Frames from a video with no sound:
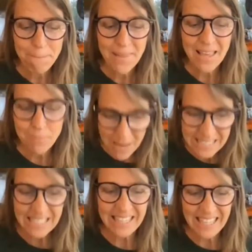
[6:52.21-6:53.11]

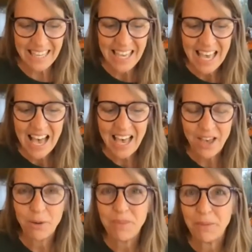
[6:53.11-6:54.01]
Basically, I
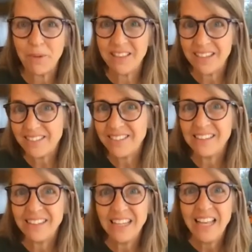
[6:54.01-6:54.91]
hope that we
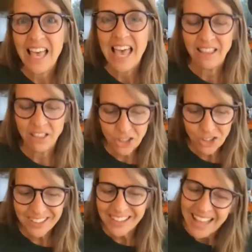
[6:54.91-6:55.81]
listen and
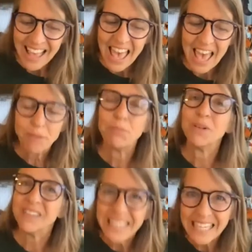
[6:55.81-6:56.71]
learn and
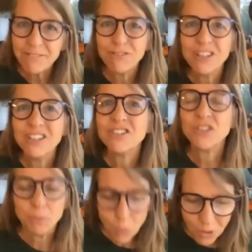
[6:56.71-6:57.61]
believe,
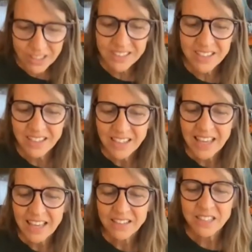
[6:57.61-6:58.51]
support,
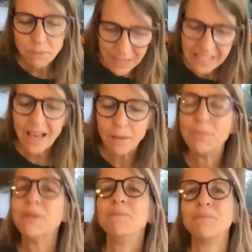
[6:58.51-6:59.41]
speak up,
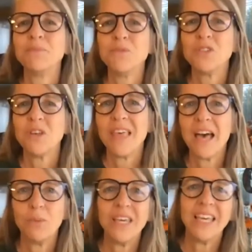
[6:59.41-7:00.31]
so that
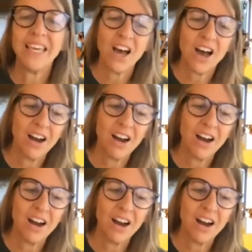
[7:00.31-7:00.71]
we are